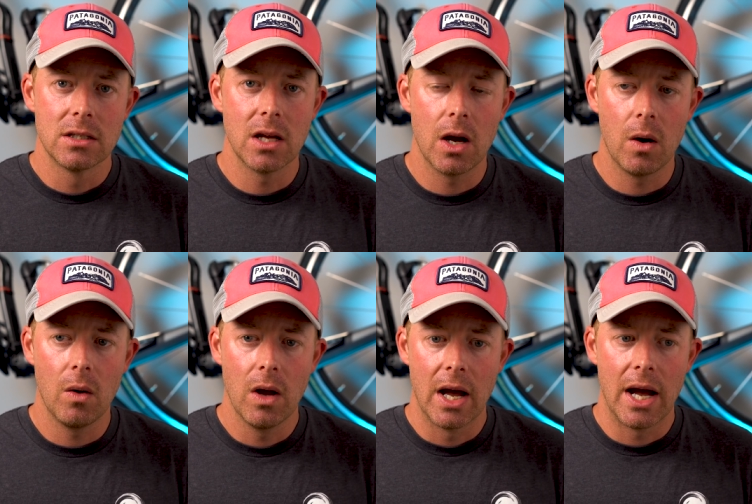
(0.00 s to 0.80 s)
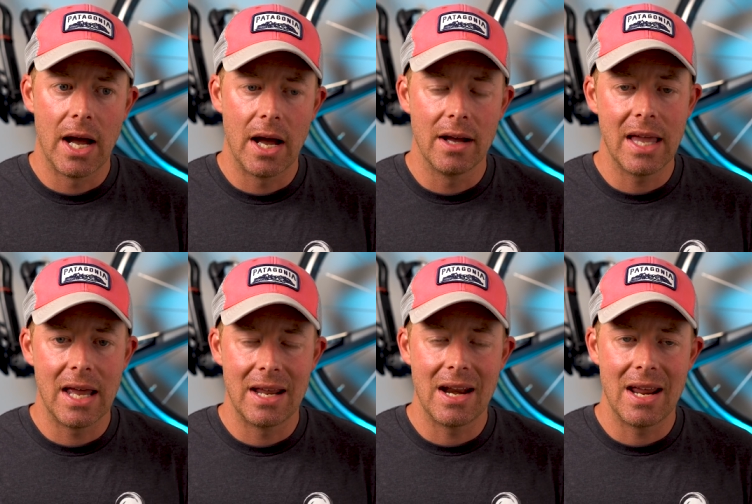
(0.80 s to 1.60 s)
So uh,
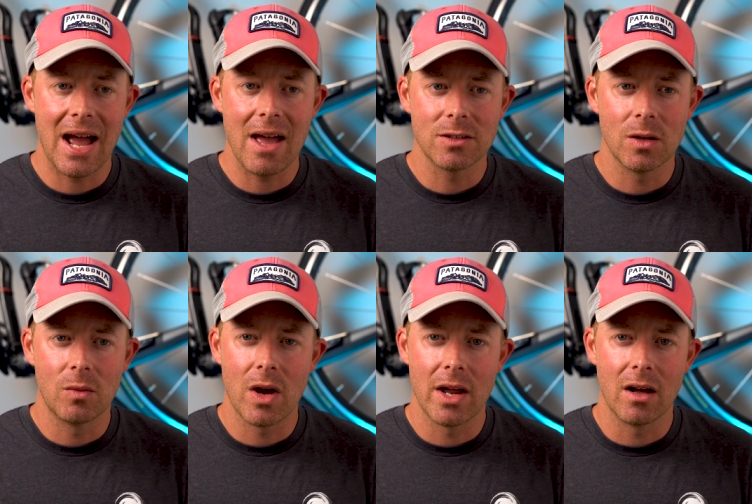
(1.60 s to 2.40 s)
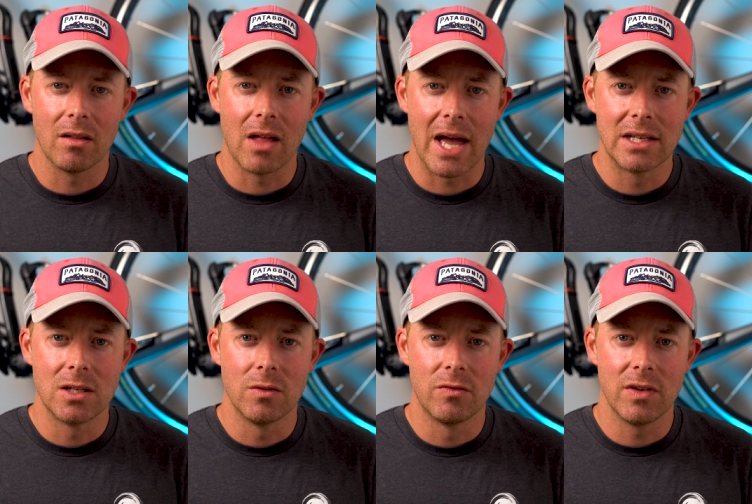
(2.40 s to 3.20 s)
again, and, and I also run a lot
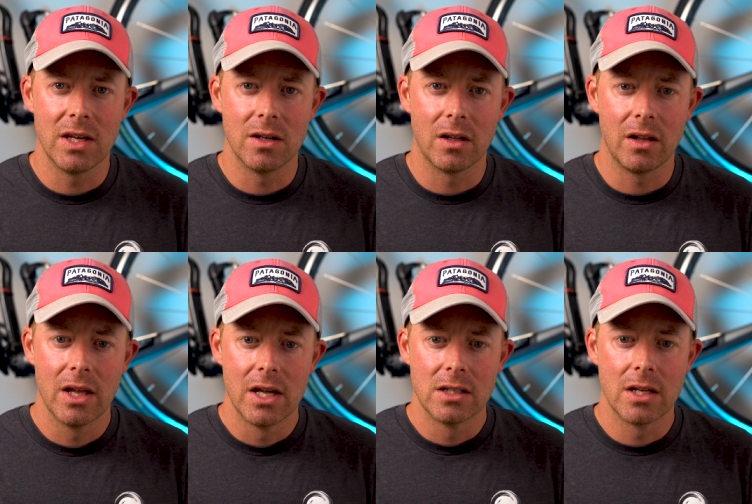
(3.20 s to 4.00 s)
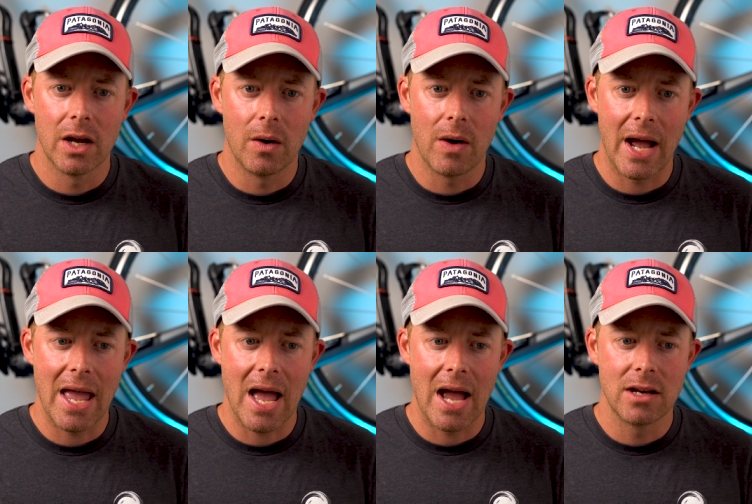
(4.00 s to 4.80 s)
to feel. So
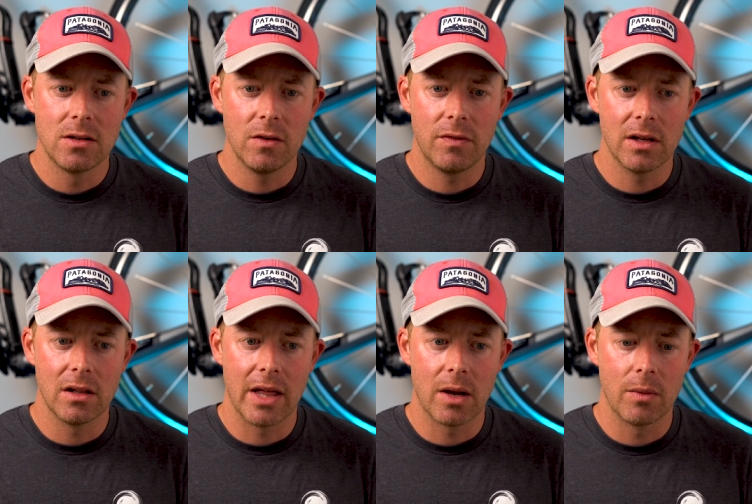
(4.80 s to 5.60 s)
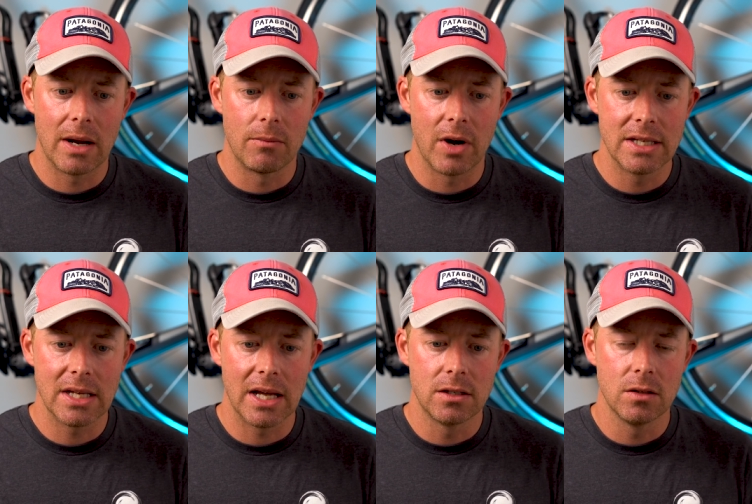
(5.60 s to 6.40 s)
I, I do feel like when I'm
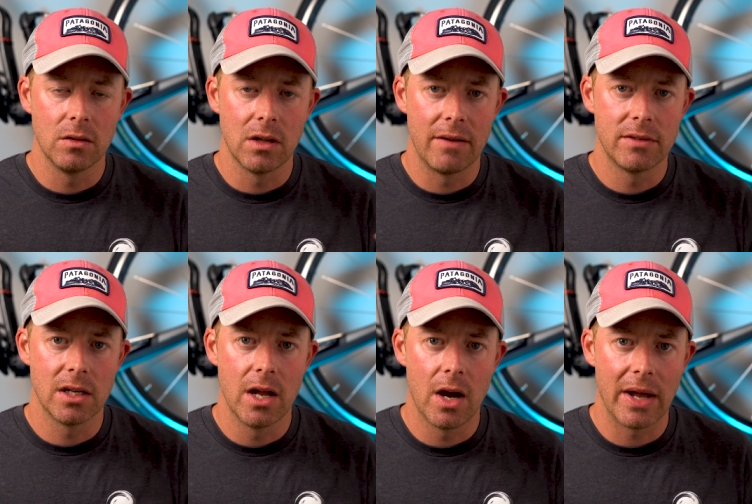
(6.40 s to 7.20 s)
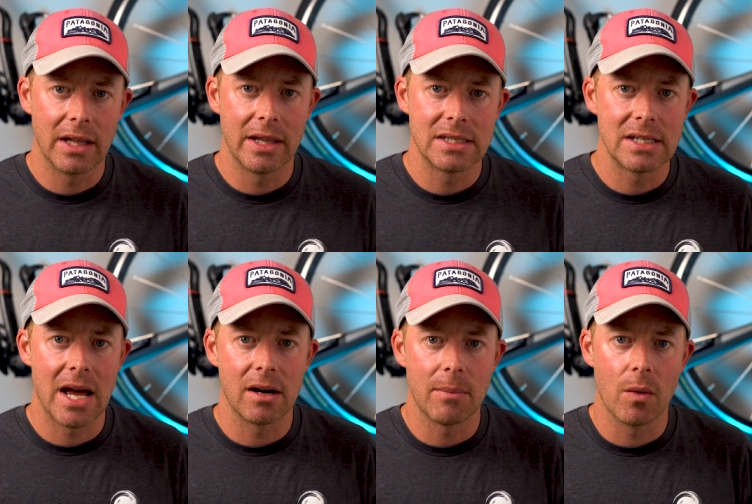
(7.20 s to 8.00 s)
racing, I do love to know, I glance
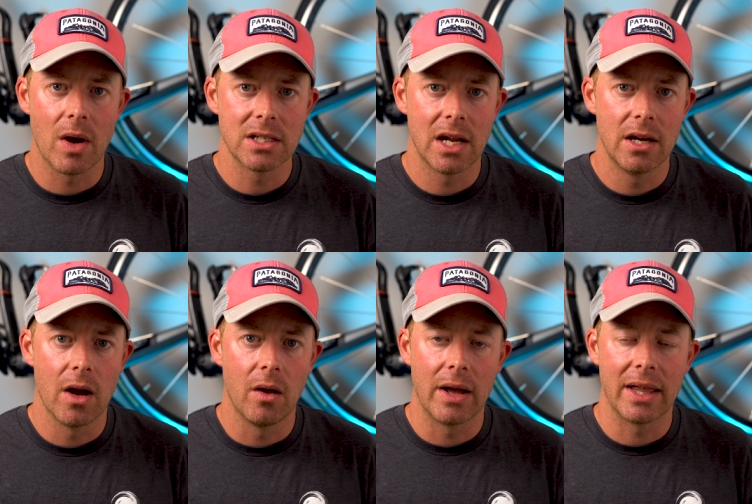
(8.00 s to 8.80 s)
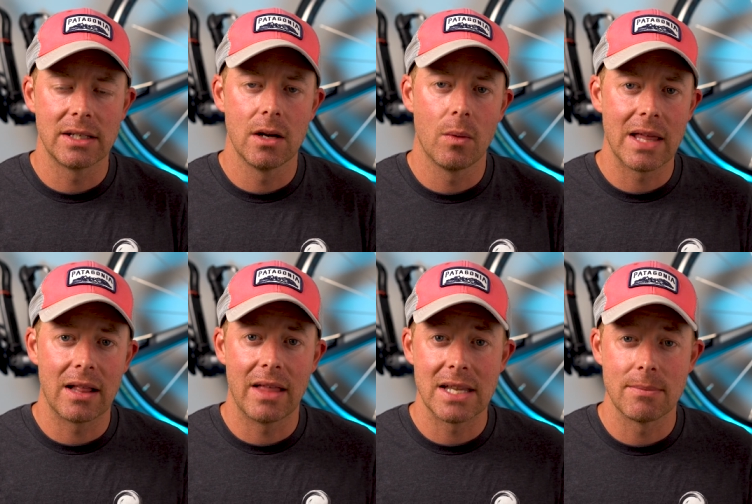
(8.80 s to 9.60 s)
down at my watch and I know, I like to know what
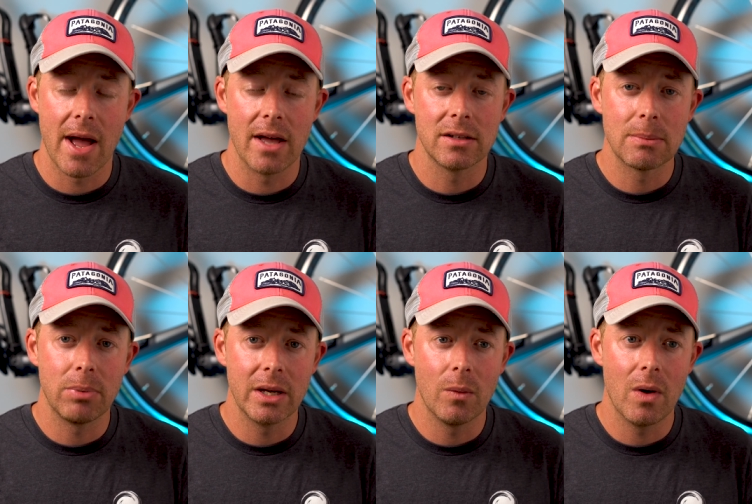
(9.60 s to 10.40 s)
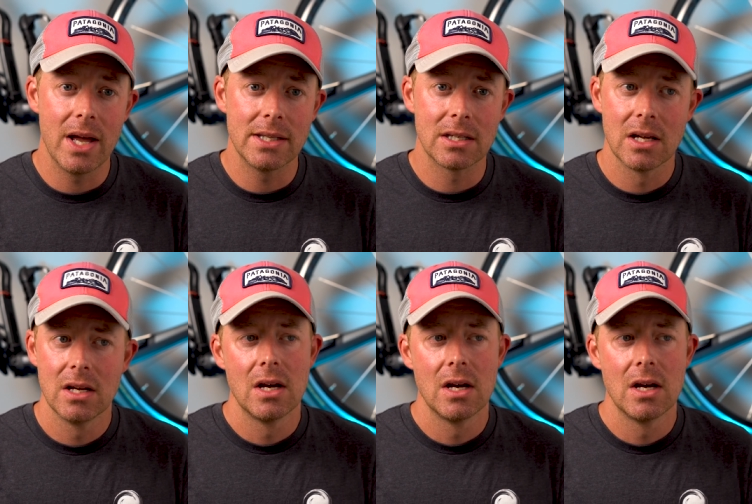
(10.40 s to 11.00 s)
that last mile split was.